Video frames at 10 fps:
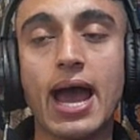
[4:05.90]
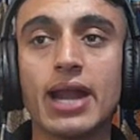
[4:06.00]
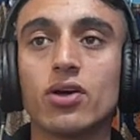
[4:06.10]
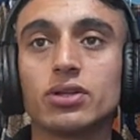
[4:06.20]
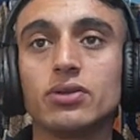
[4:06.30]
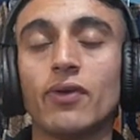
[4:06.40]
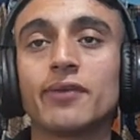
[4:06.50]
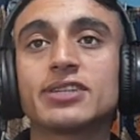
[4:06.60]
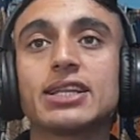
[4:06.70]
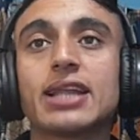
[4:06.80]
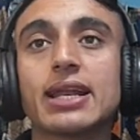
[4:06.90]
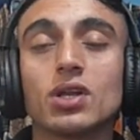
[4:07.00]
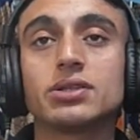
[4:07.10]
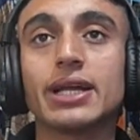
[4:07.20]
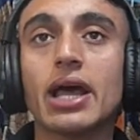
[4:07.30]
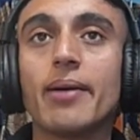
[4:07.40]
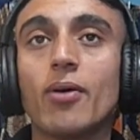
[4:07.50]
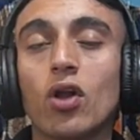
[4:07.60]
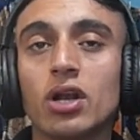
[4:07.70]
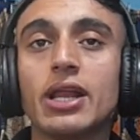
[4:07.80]
ads on the website that I have
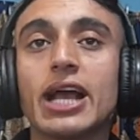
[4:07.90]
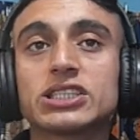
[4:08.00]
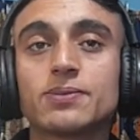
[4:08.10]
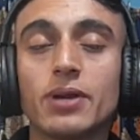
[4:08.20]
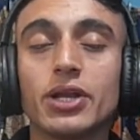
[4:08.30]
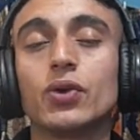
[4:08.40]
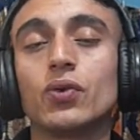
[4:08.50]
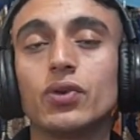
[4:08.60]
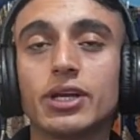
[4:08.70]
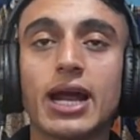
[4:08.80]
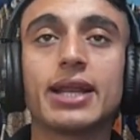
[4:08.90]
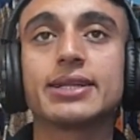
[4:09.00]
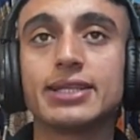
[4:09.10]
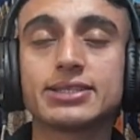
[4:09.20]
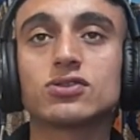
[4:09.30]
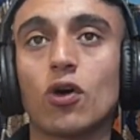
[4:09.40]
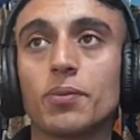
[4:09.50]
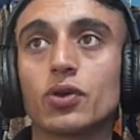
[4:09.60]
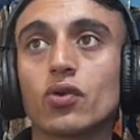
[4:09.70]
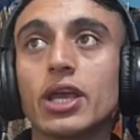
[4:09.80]
already explained you regarding this
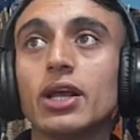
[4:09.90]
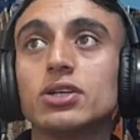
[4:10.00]
topic. Okay.